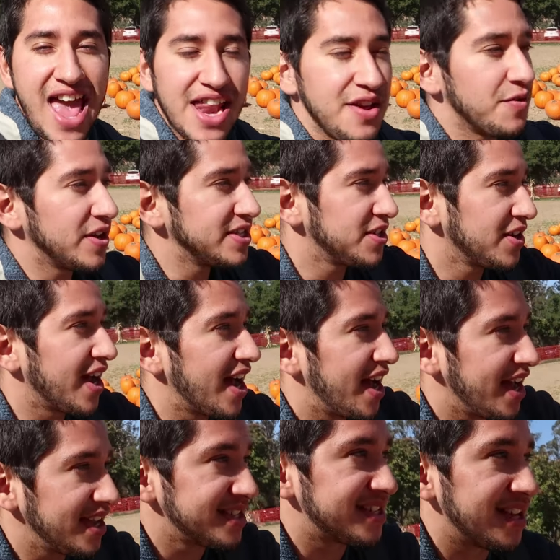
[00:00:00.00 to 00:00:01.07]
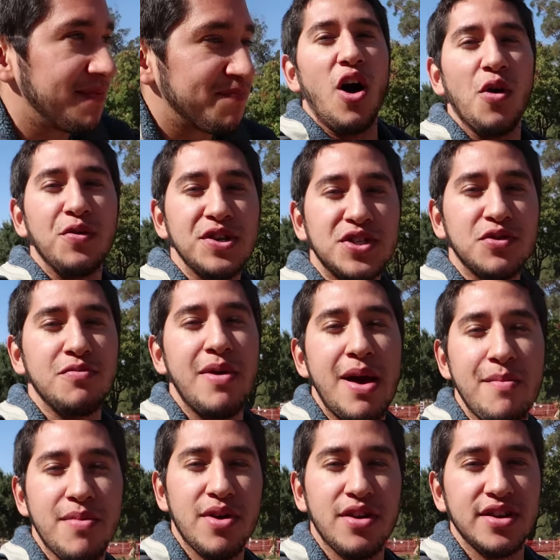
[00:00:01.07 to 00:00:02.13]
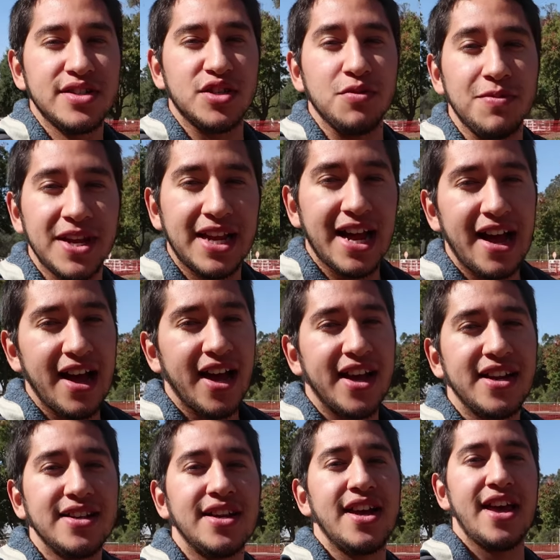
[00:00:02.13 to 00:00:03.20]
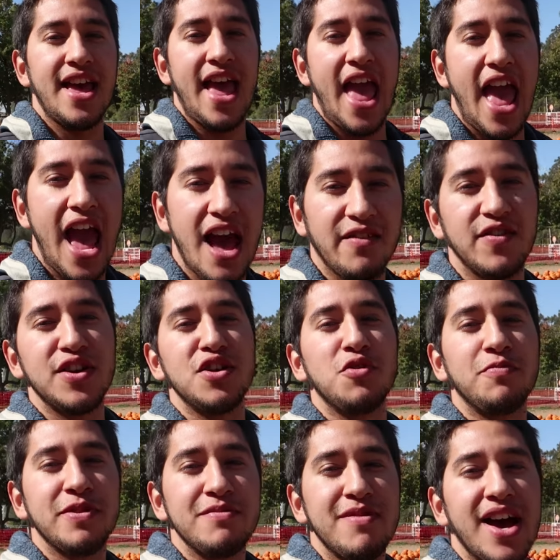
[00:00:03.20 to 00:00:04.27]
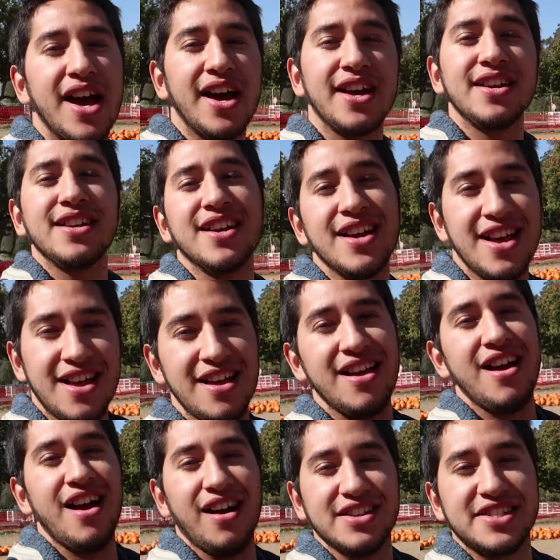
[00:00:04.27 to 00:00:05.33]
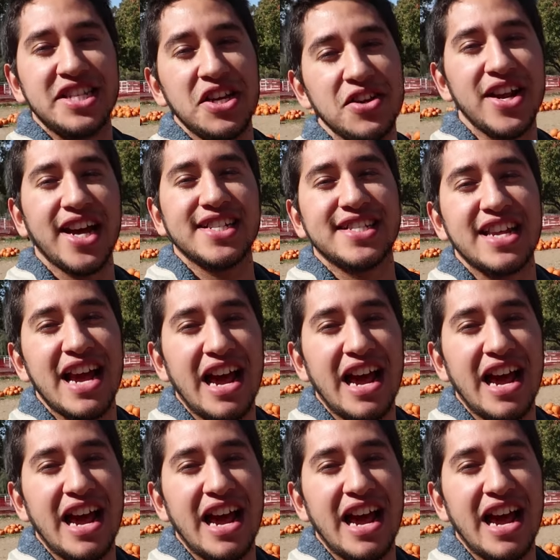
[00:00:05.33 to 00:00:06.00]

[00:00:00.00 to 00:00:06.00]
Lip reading: Anyways you guys, always remember to be kind, have an open mind. See you next